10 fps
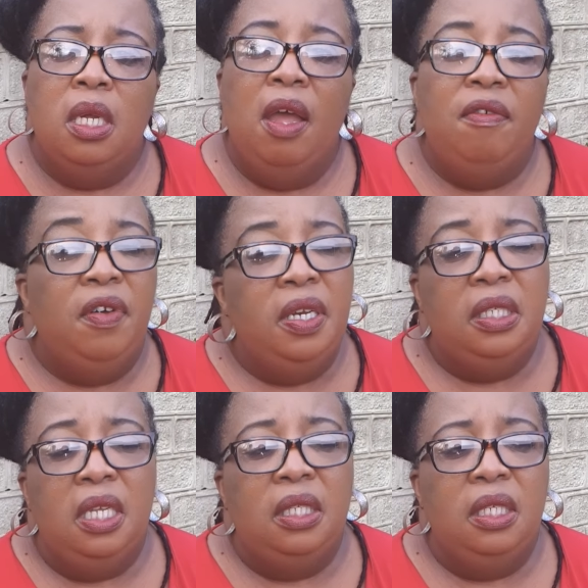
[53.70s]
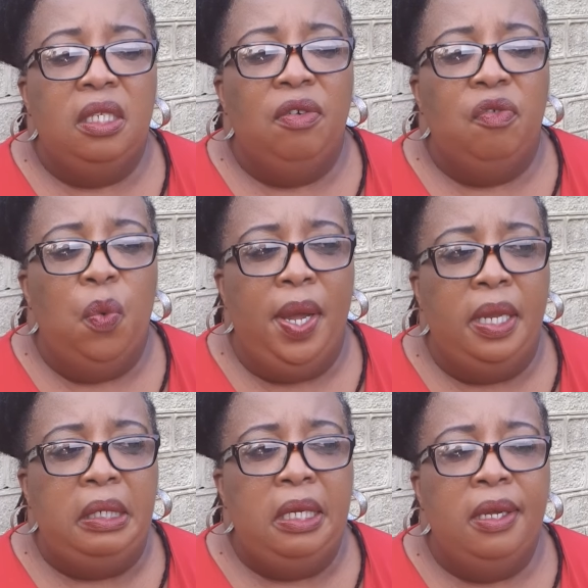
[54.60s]
a very sensitive word:
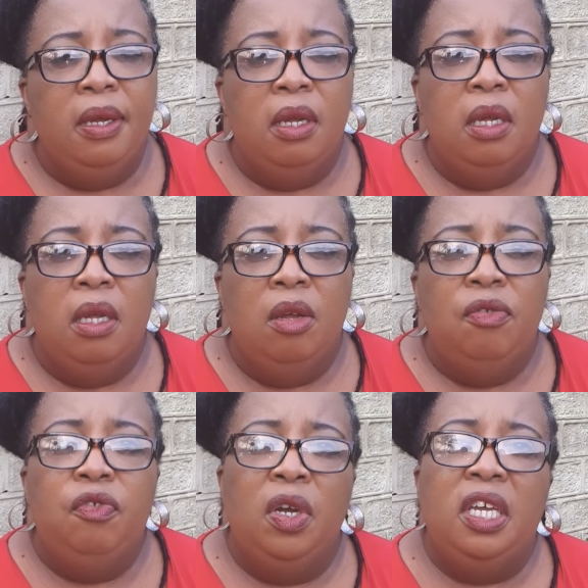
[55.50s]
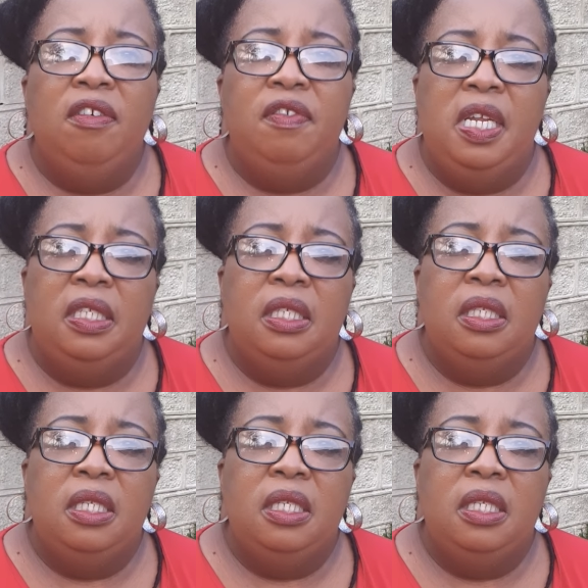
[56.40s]
forgiveness.